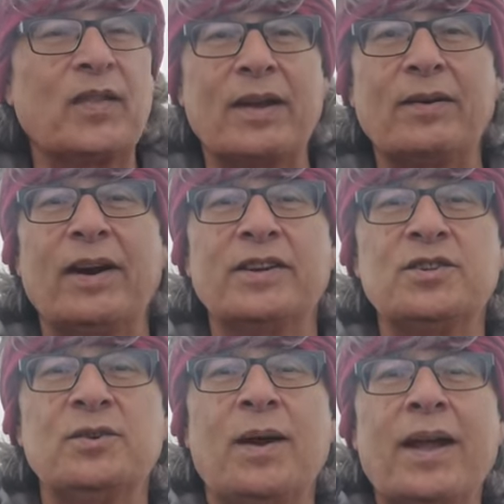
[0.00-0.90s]
Now, I
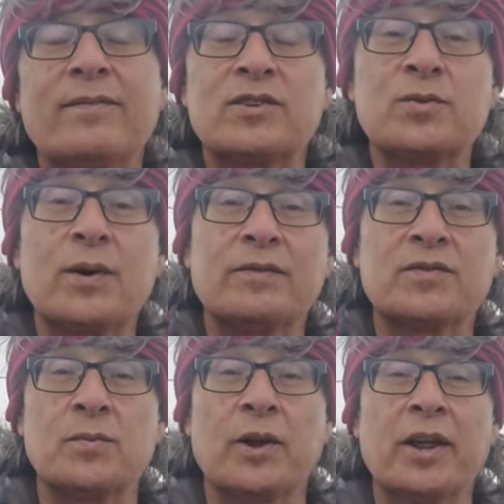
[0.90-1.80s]
do have a
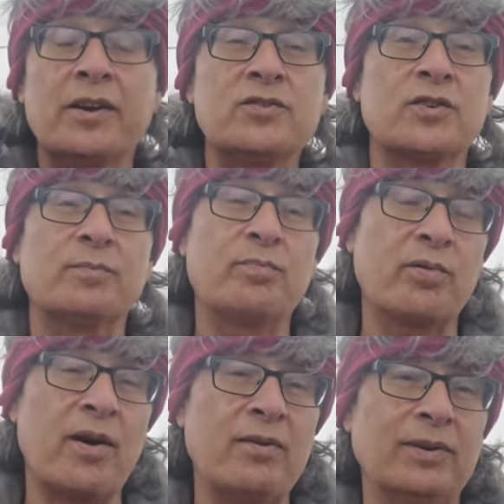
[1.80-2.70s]
12 to 100
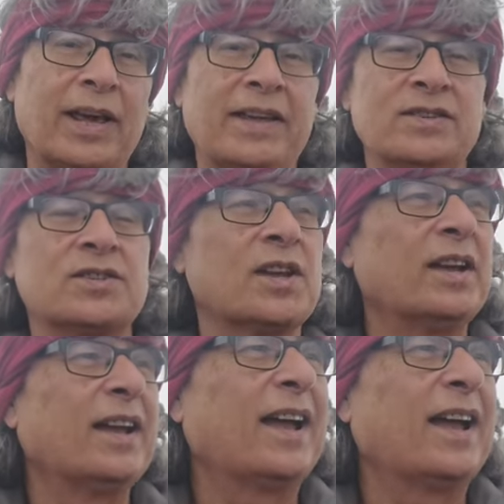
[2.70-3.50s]
Pro lens,